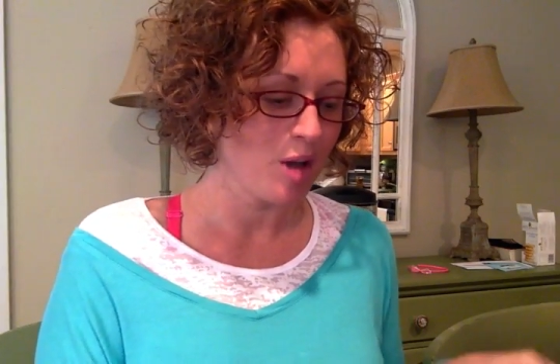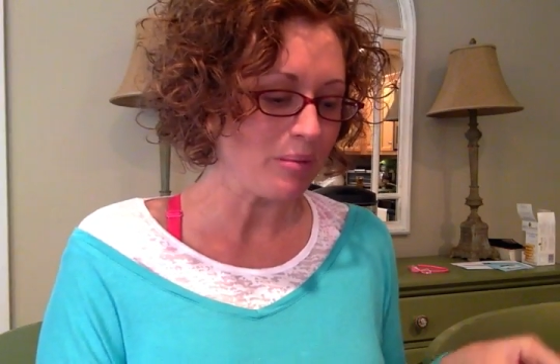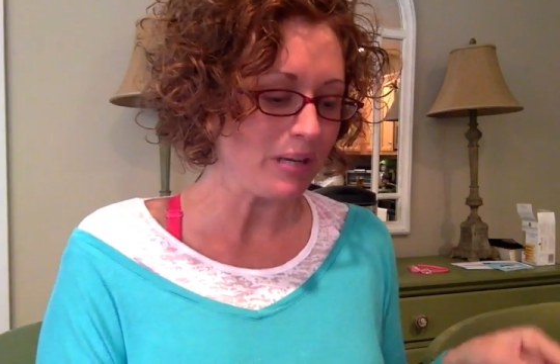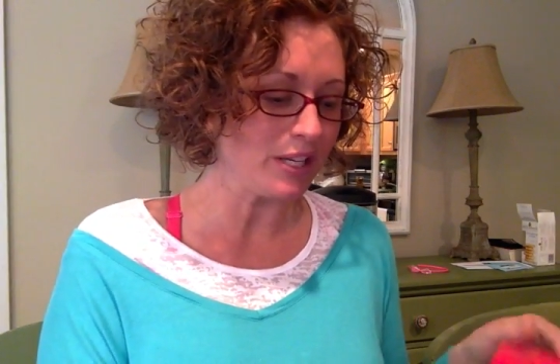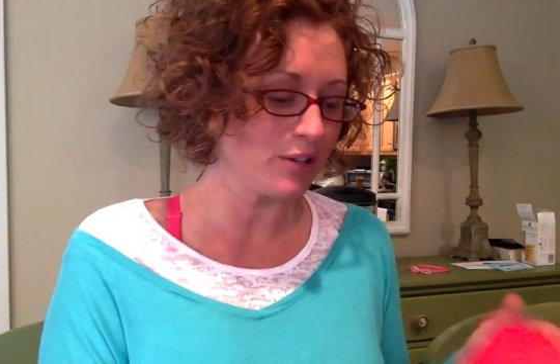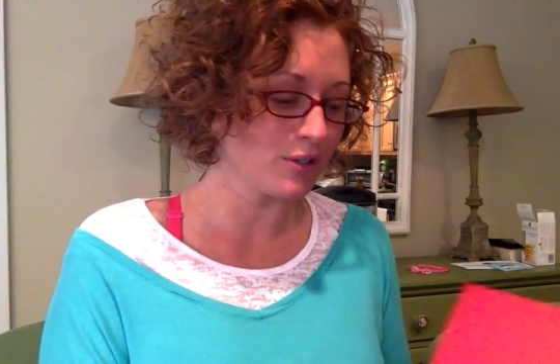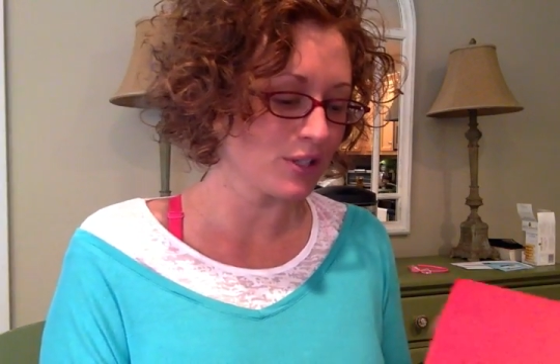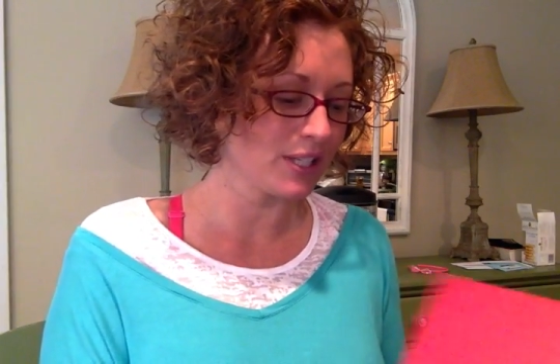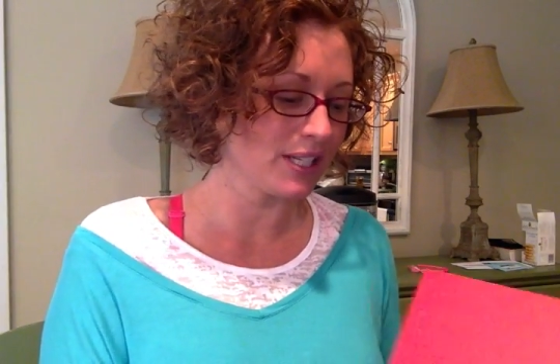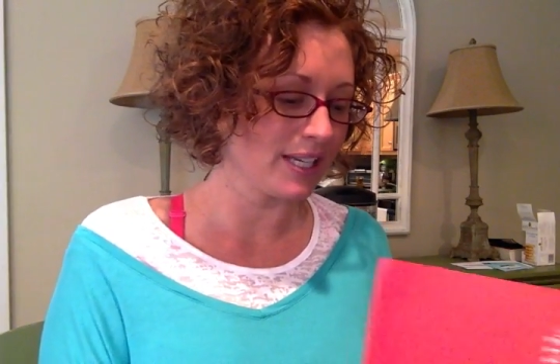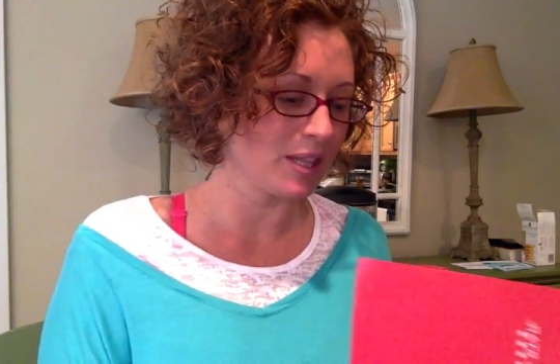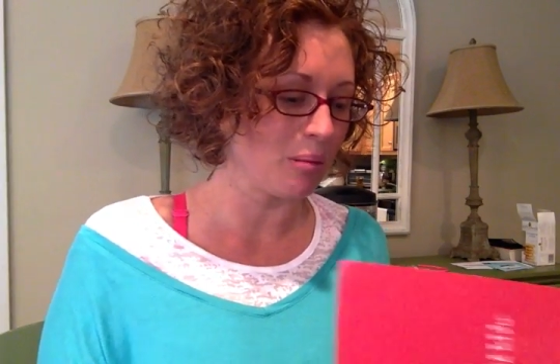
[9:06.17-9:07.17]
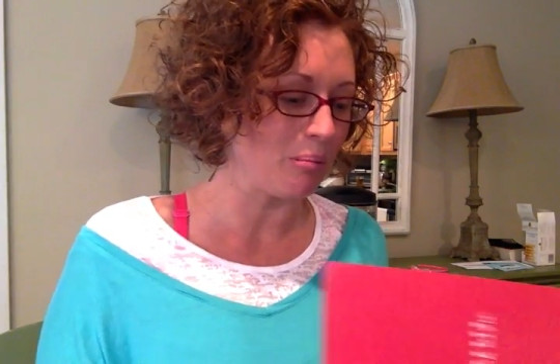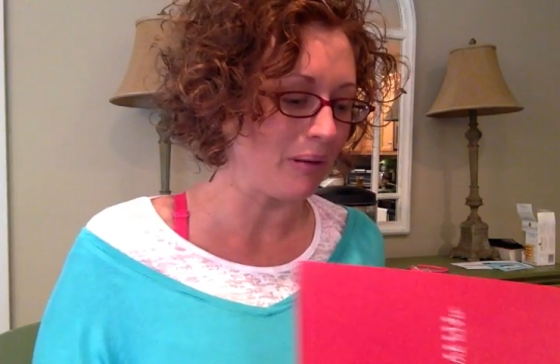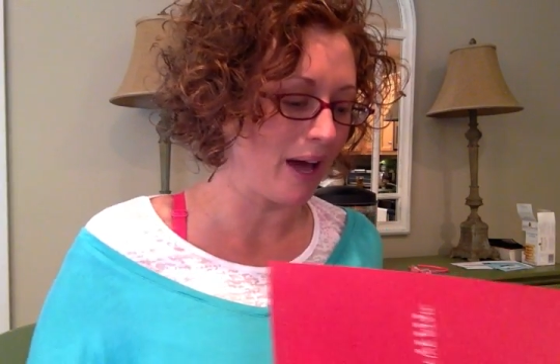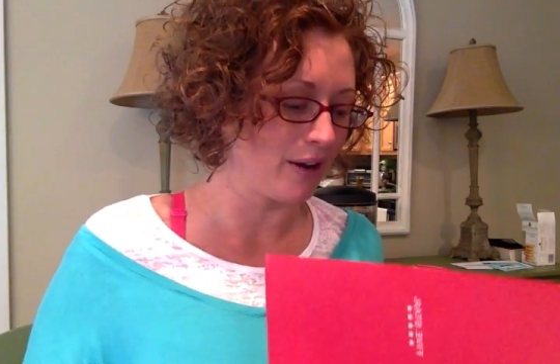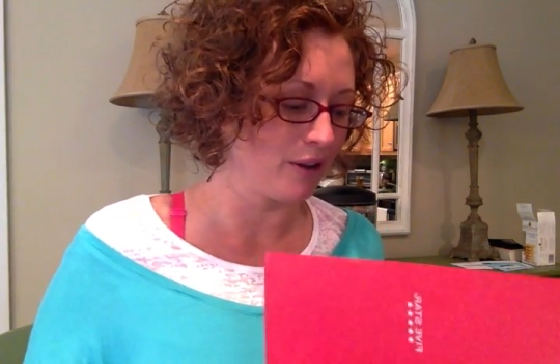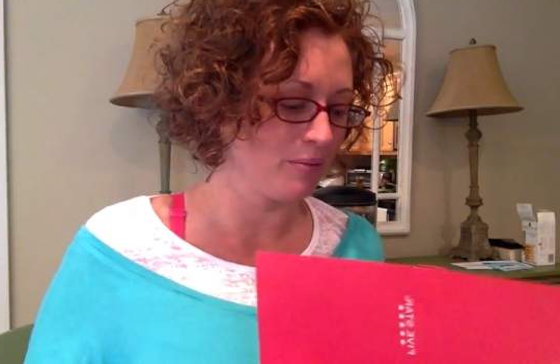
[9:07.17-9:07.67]
But usually at the
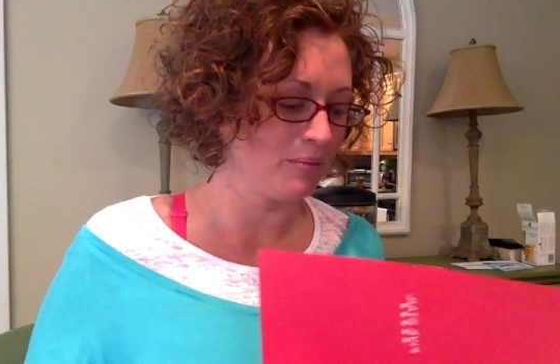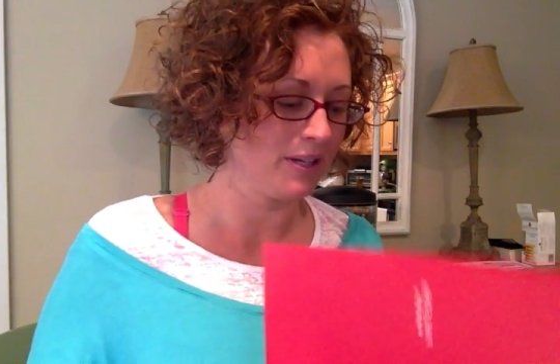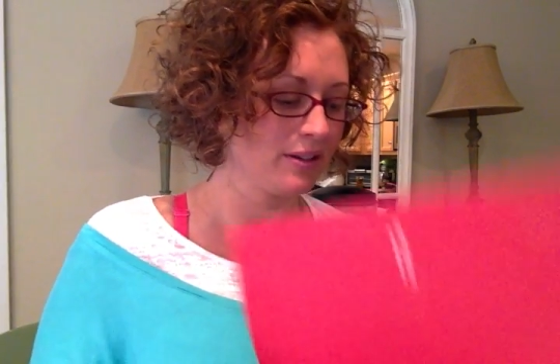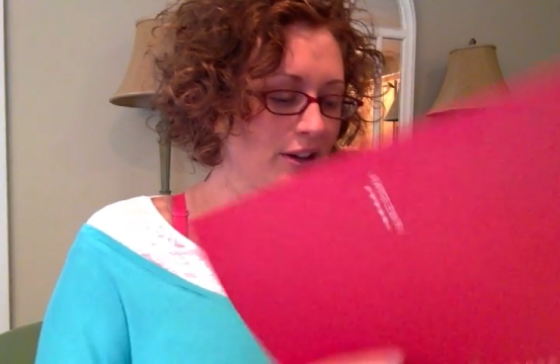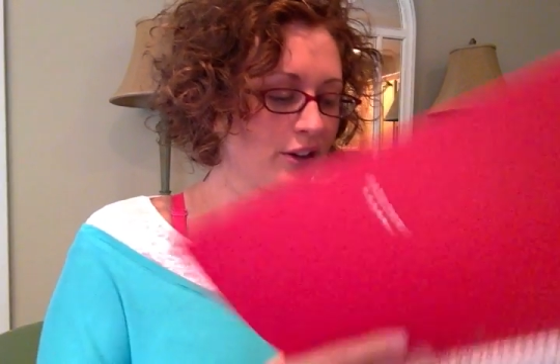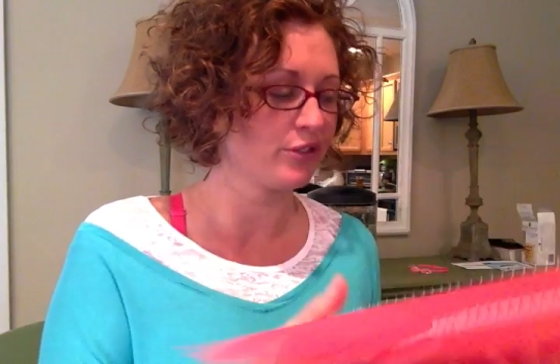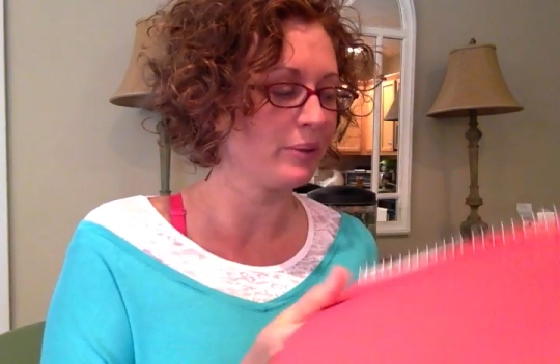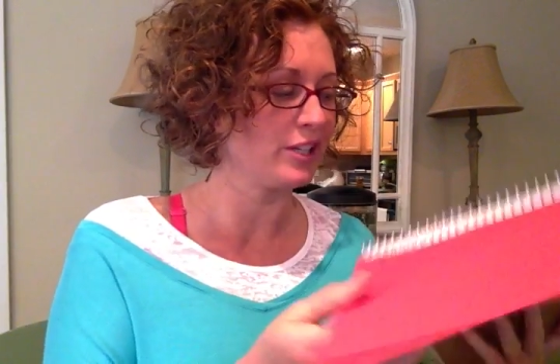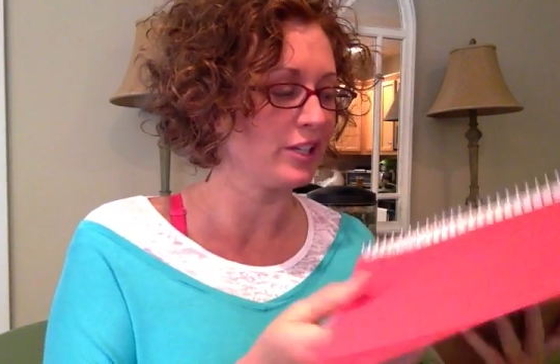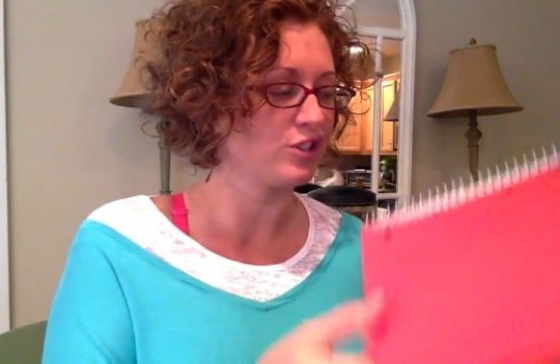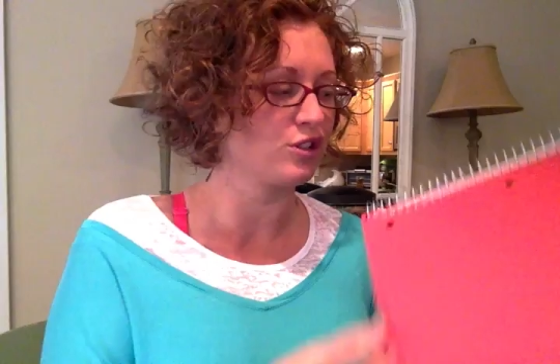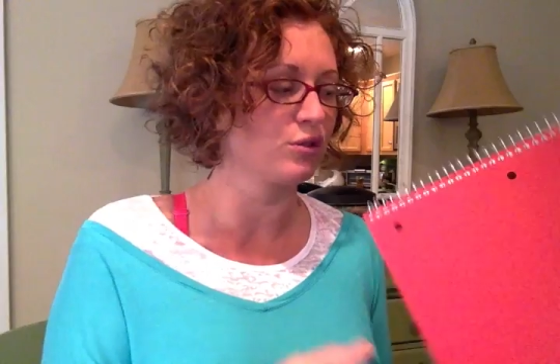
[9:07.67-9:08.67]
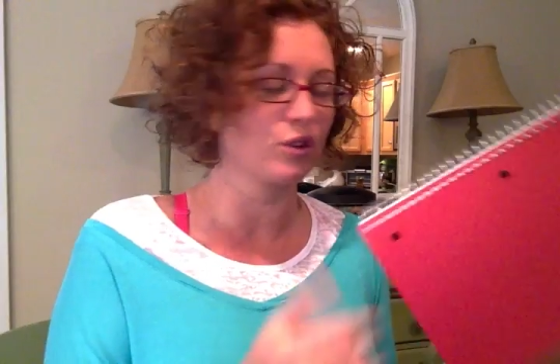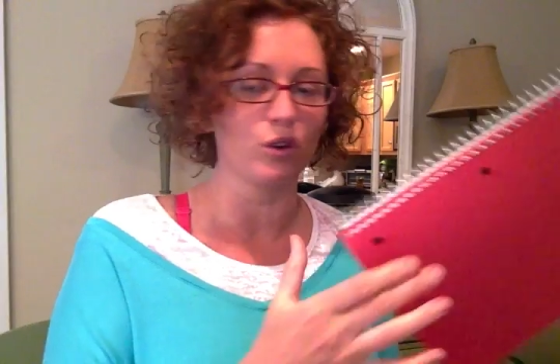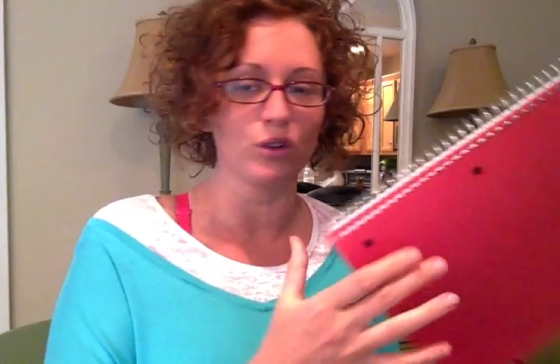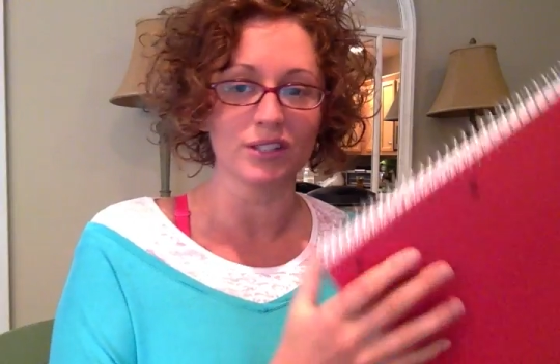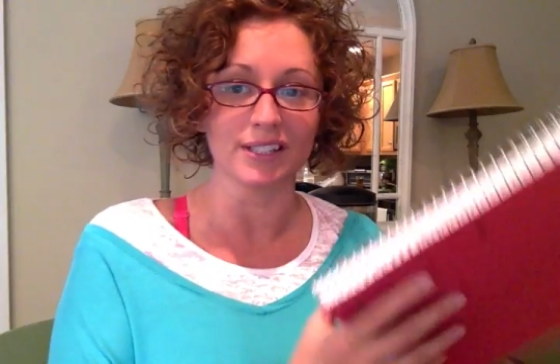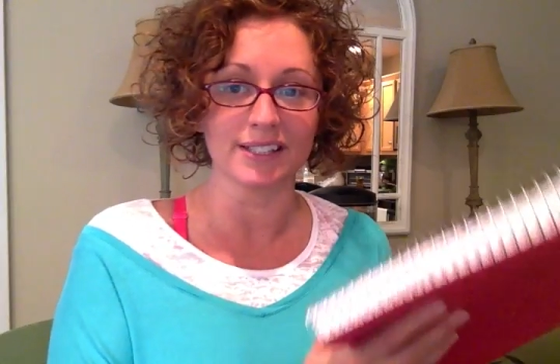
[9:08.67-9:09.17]
bottom of my June
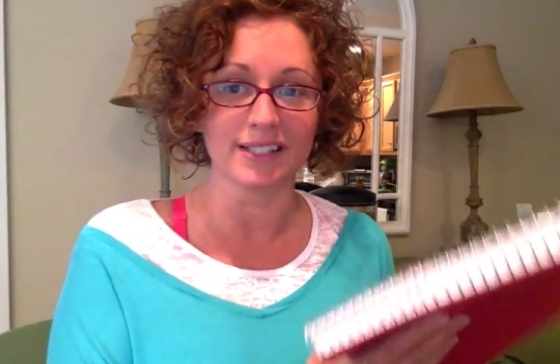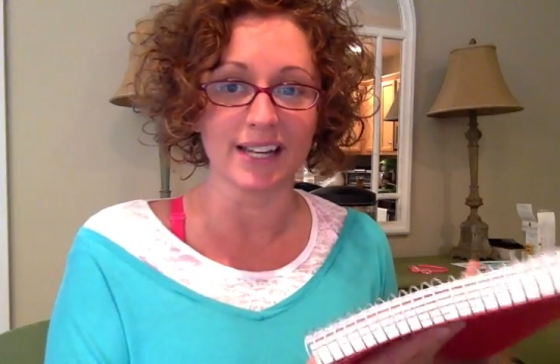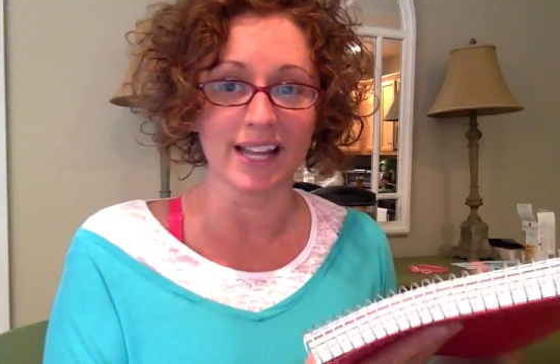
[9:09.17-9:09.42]
goals list,